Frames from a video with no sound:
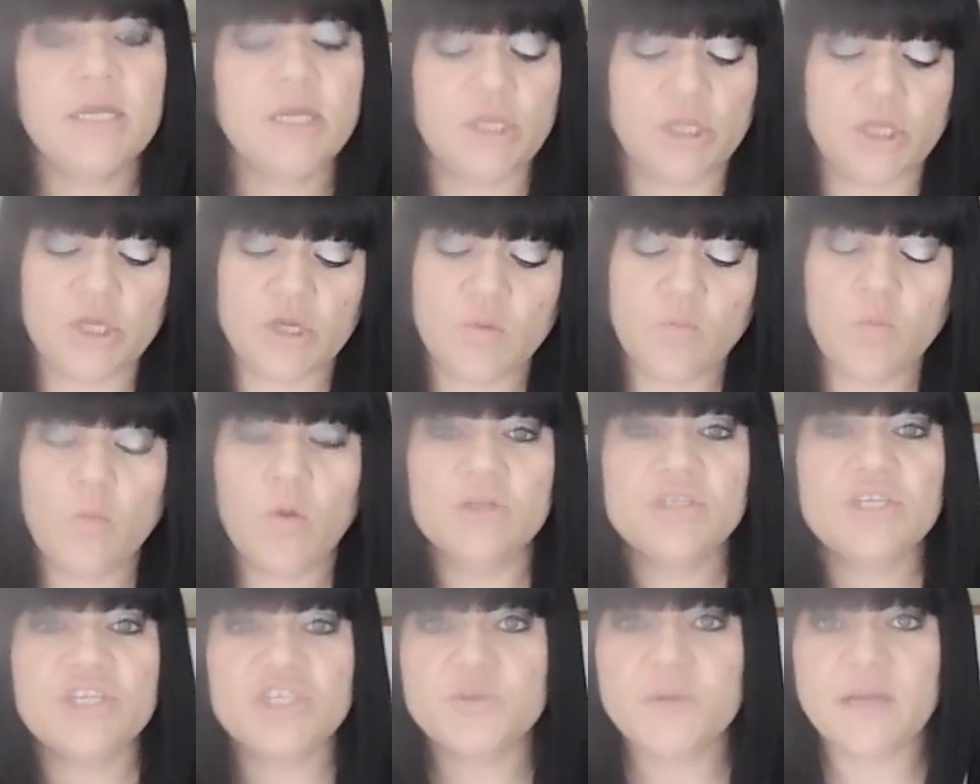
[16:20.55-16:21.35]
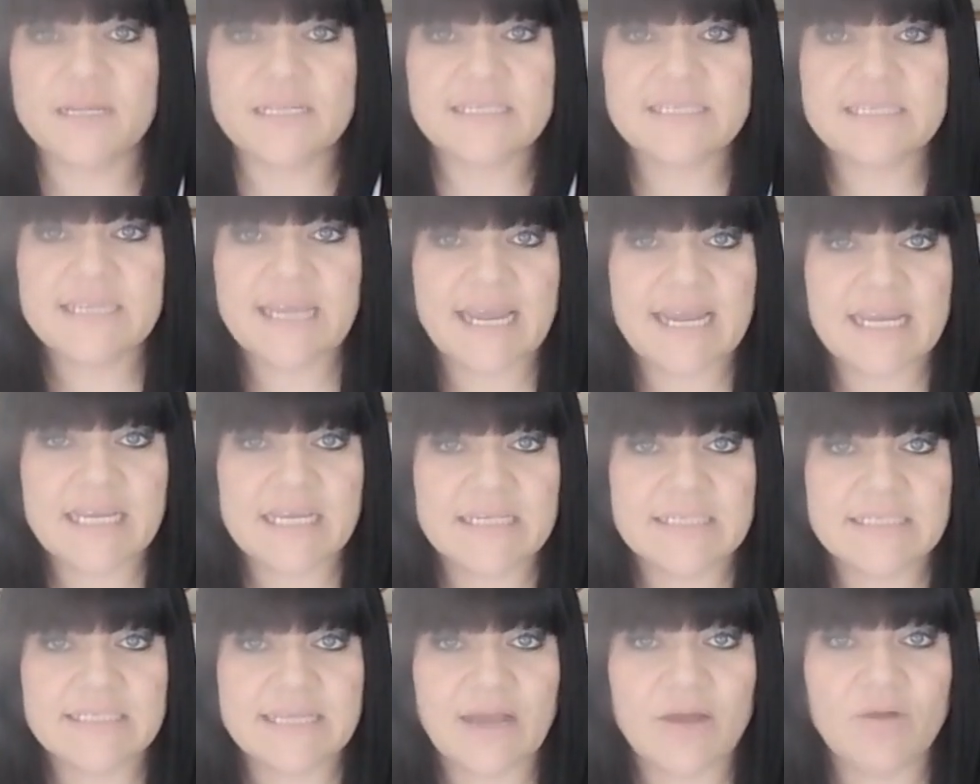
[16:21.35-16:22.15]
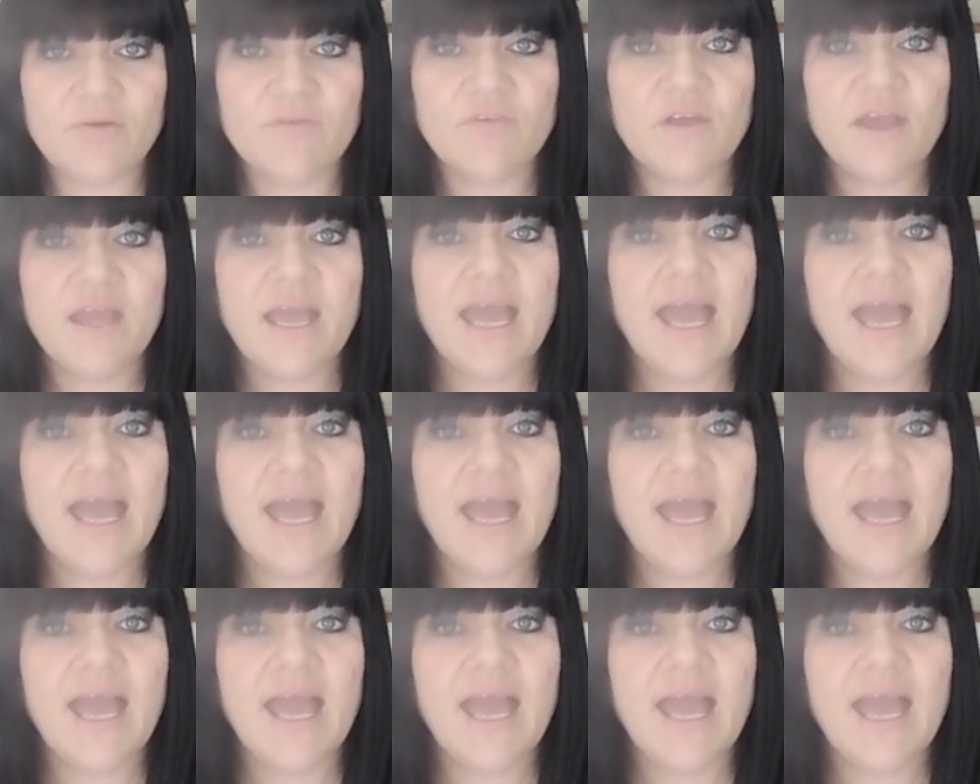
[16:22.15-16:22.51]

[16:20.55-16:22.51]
you can watch it to entertain yourself,